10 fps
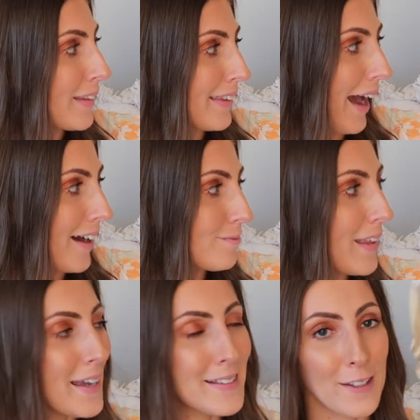yeah,
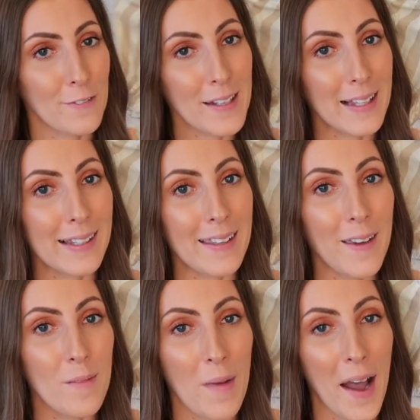
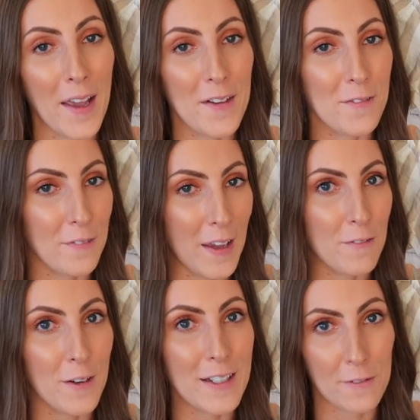definitely my
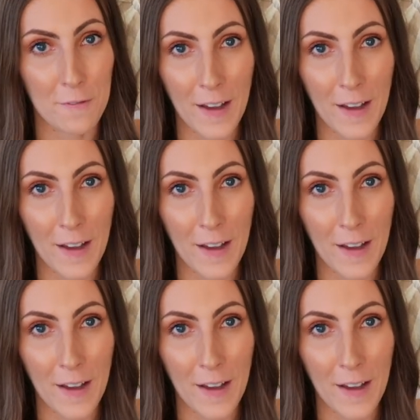favorite